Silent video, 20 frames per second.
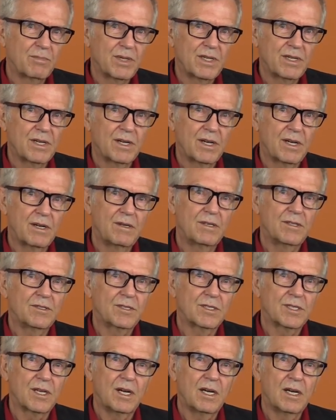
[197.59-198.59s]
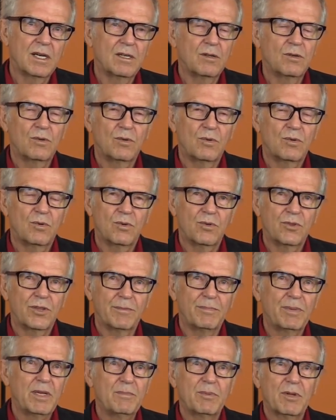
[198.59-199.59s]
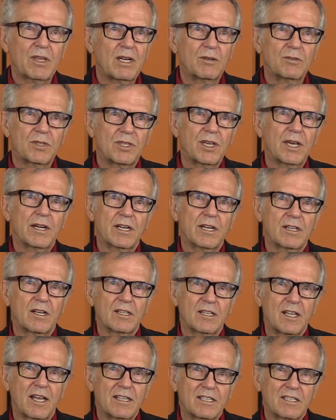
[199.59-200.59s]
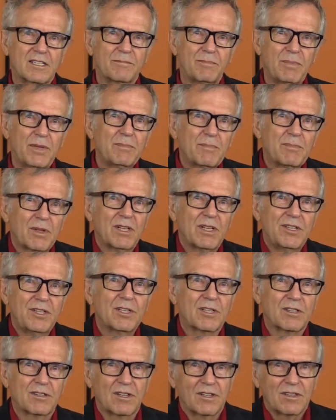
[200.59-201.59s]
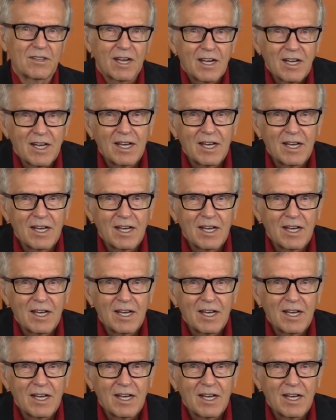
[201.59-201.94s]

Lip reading: because the people out there are like the people here.